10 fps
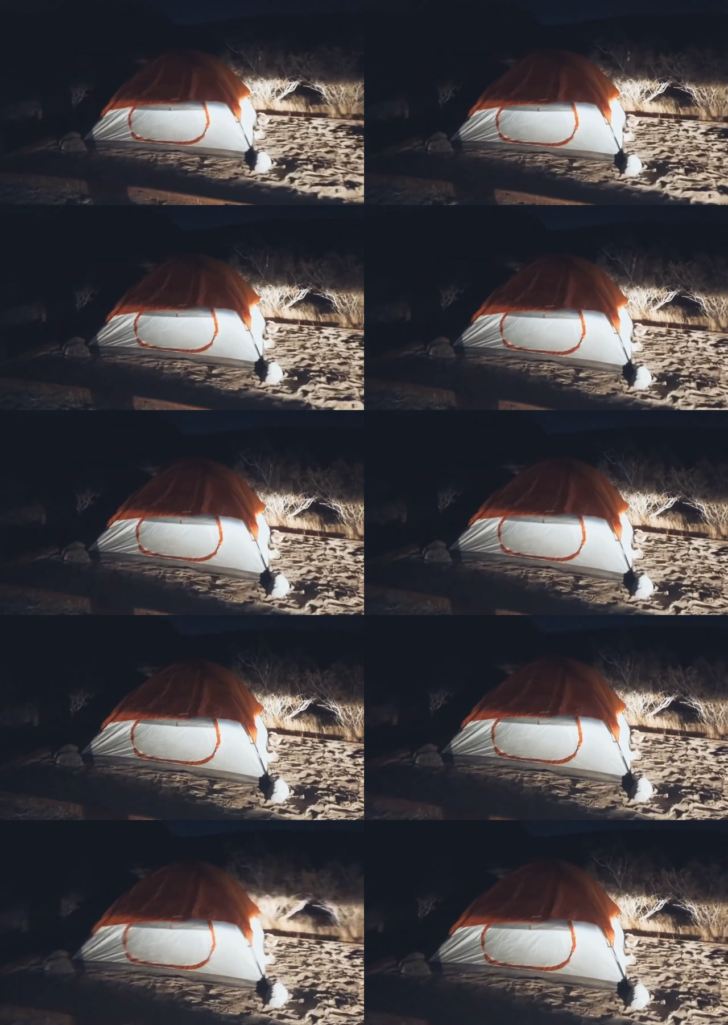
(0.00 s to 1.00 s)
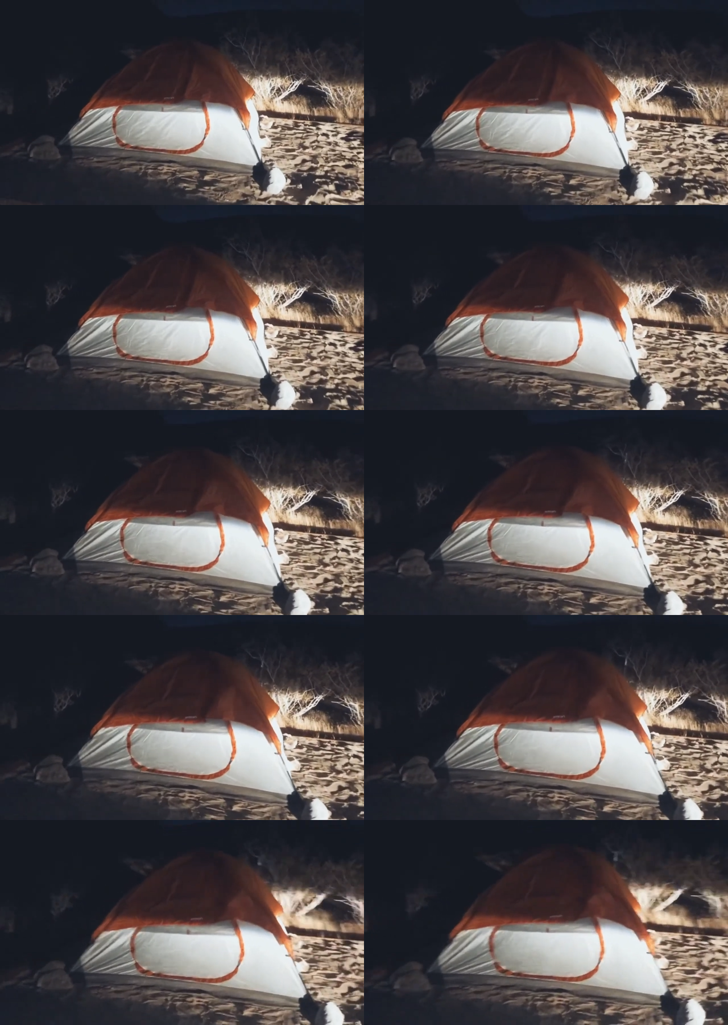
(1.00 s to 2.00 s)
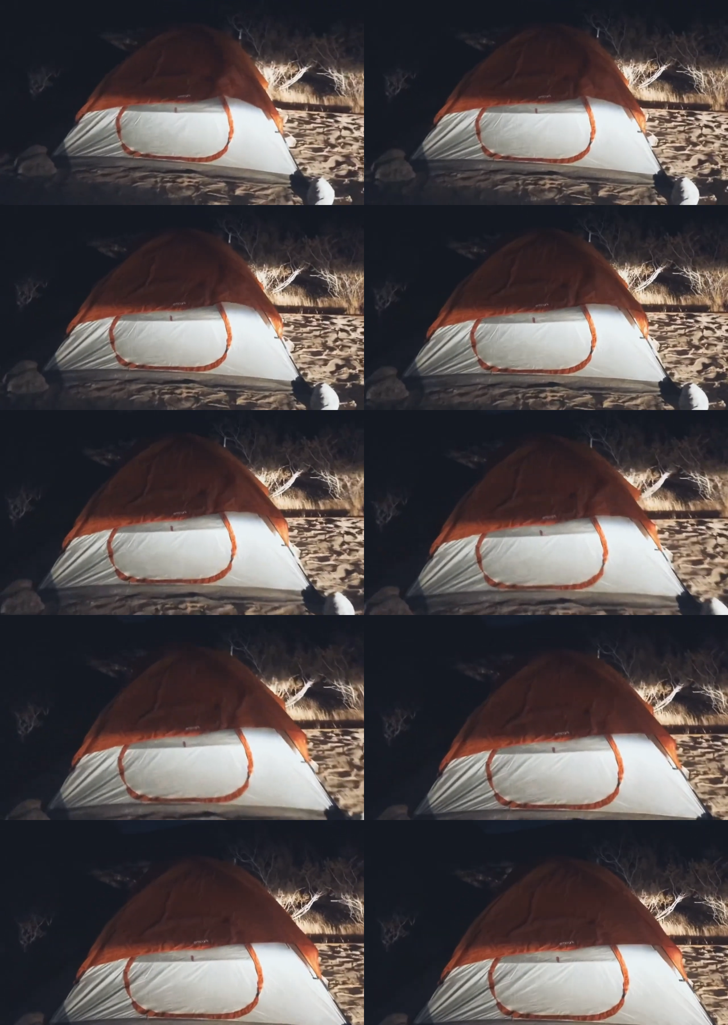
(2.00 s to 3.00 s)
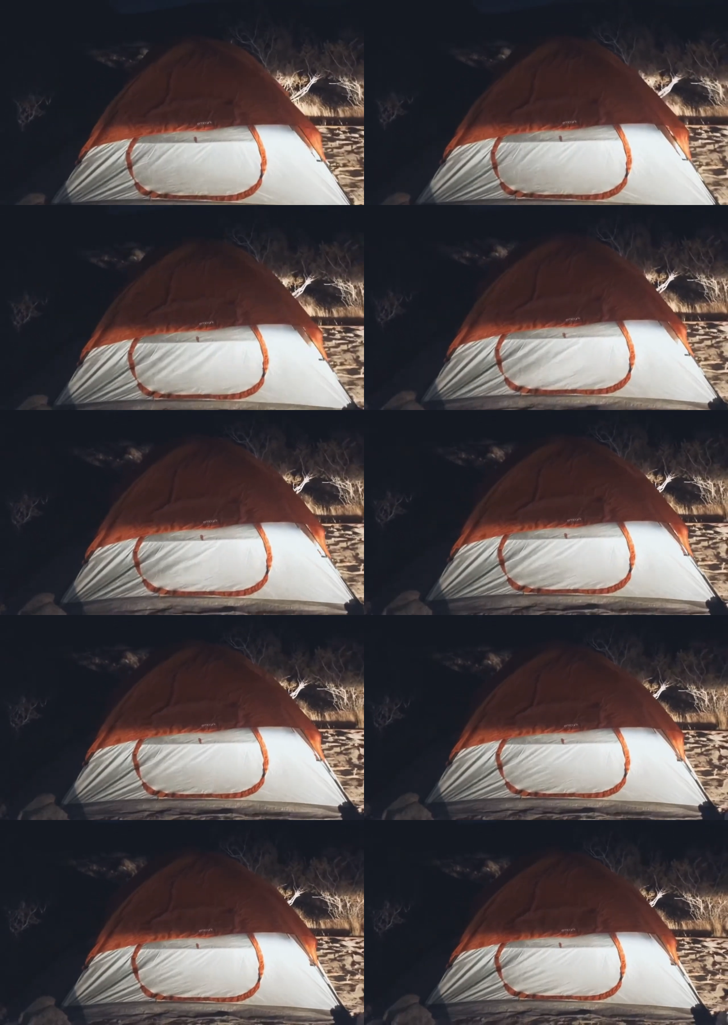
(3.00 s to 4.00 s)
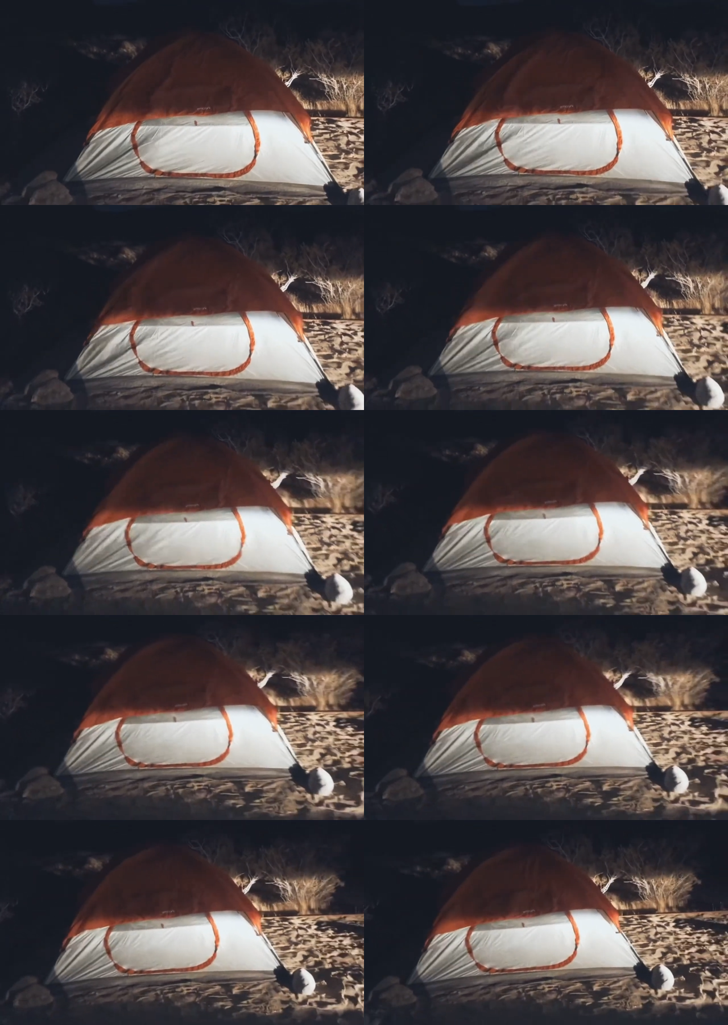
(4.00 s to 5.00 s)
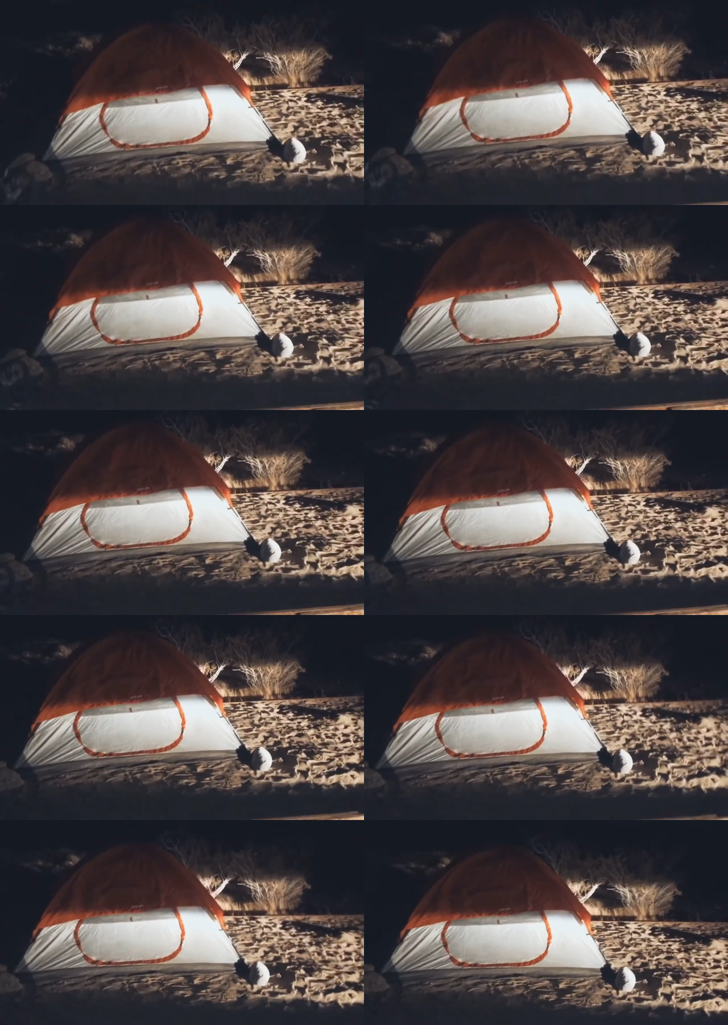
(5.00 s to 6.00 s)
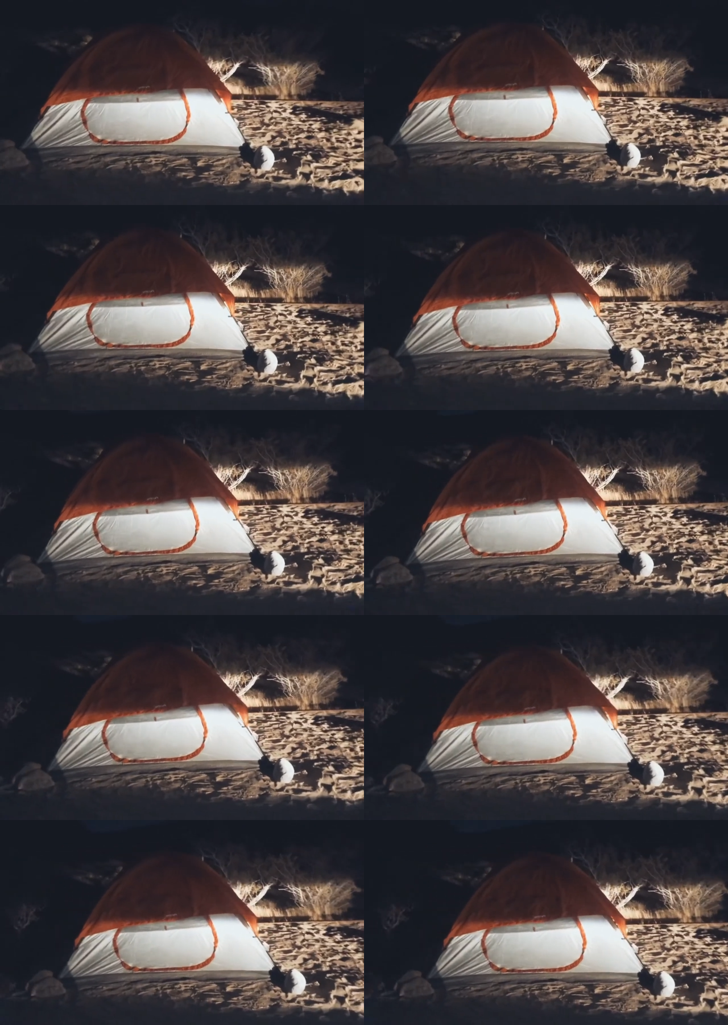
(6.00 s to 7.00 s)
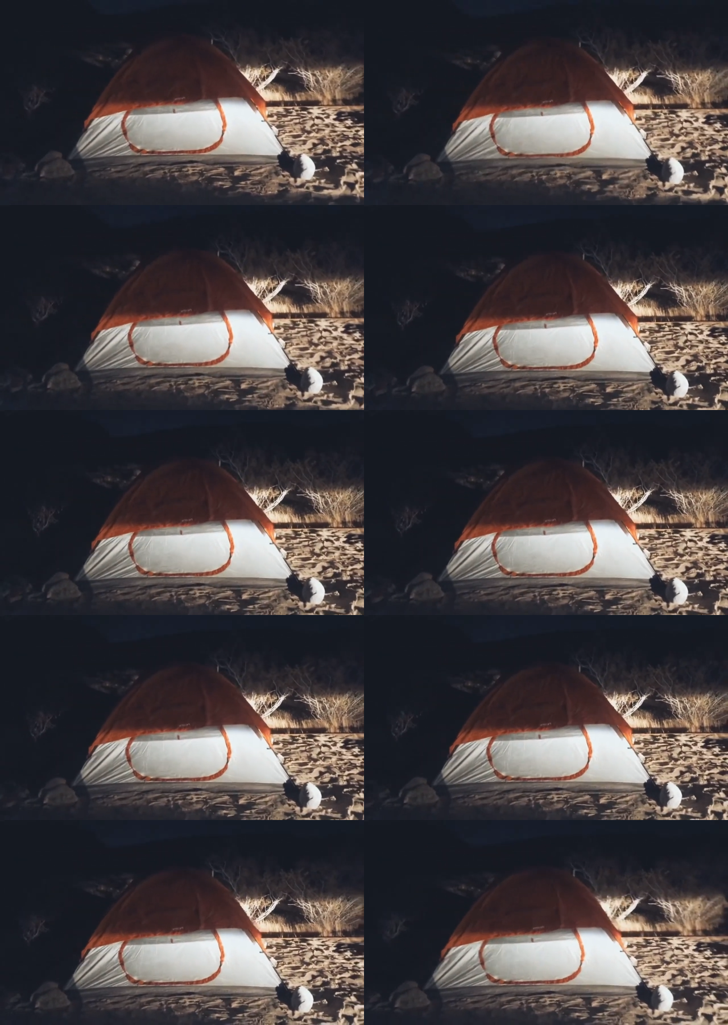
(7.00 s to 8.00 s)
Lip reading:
[unreadable: no face in view]